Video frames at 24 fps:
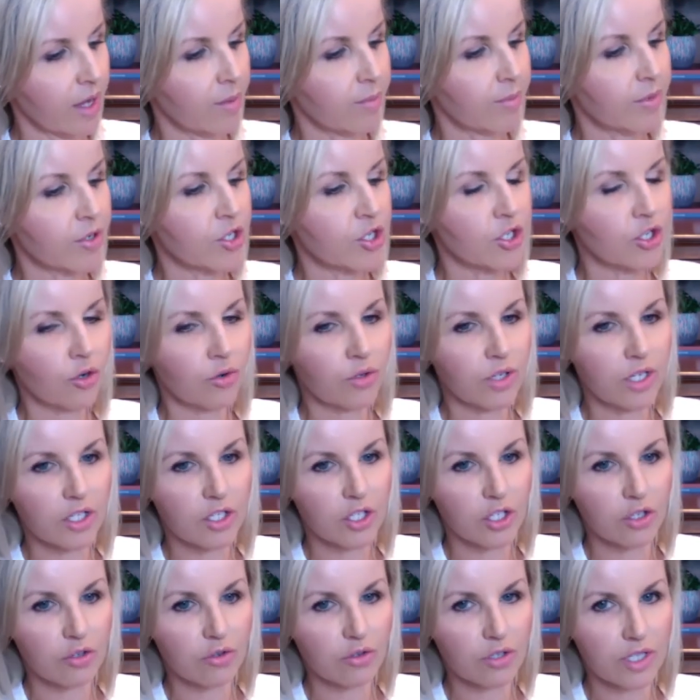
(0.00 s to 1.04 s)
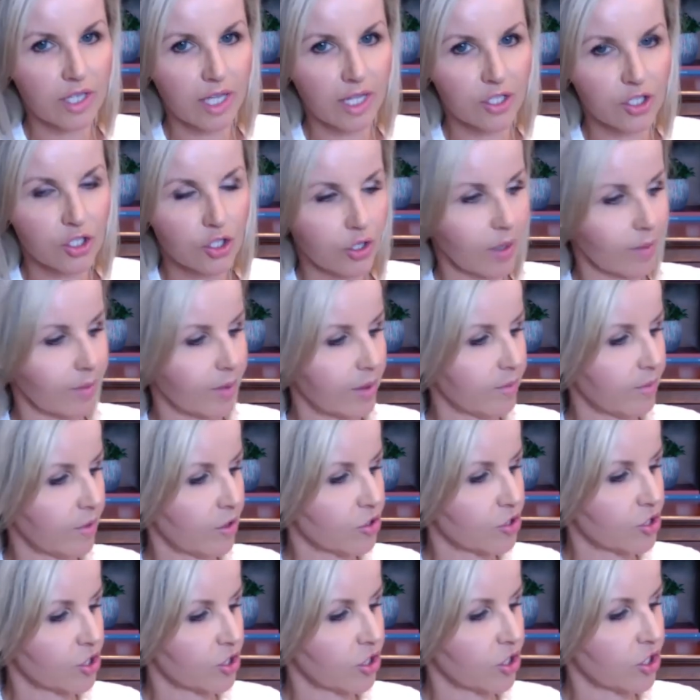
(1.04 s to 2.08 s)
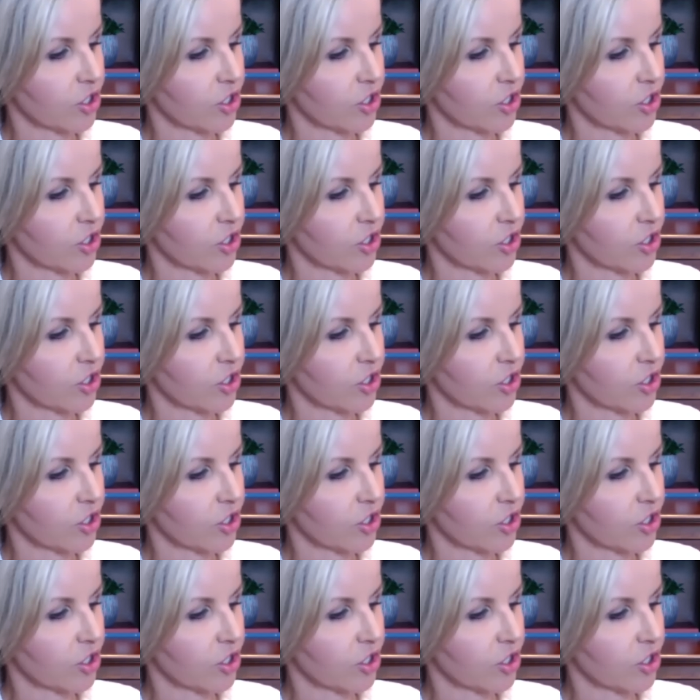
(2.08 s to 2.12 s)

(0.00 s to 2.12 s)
but you don't need to use that scrubbing motion.